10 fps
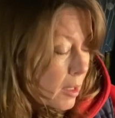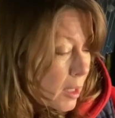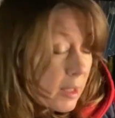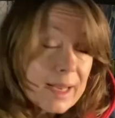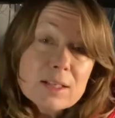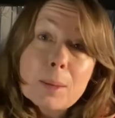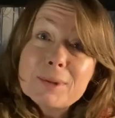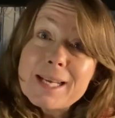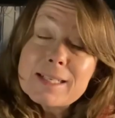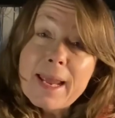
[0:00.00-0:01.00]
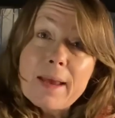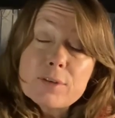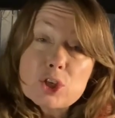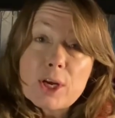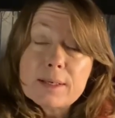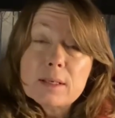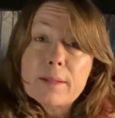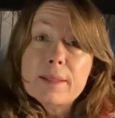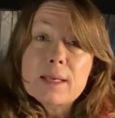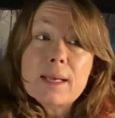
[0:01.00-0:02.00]
in the last couple days, I haven't checked
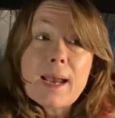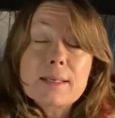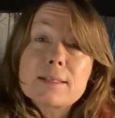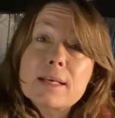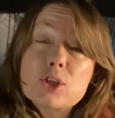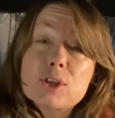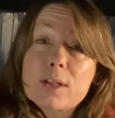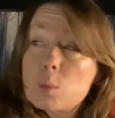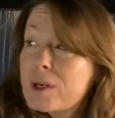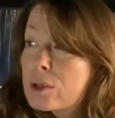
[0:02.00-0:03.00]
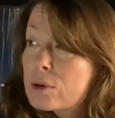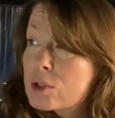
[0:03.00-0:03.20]
the condensation on the window,